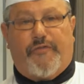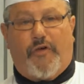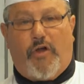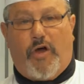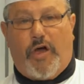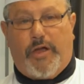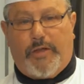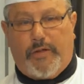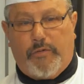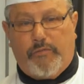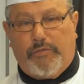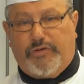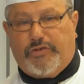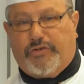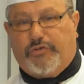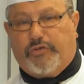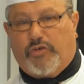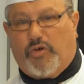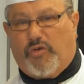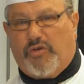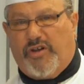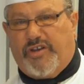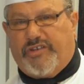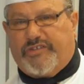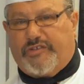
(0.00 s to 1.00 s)
fry, which is
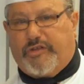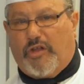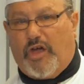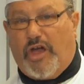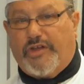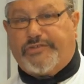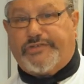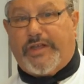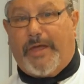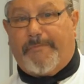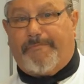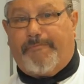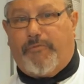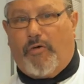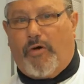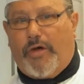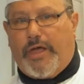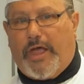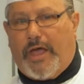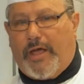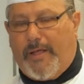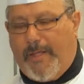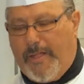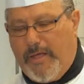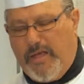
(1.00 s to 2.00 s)
already sliced up for
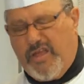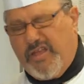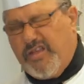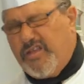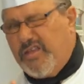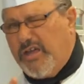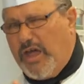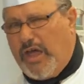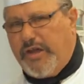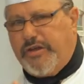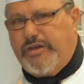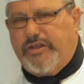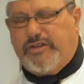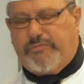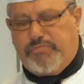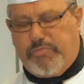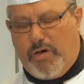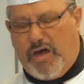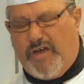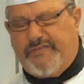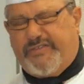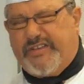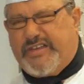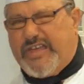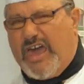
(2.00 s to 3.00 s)
you, and you just
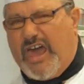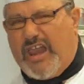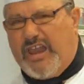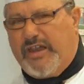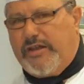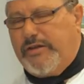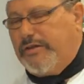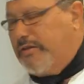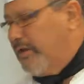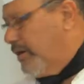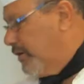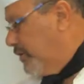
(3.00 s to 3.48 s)
might have to cut it into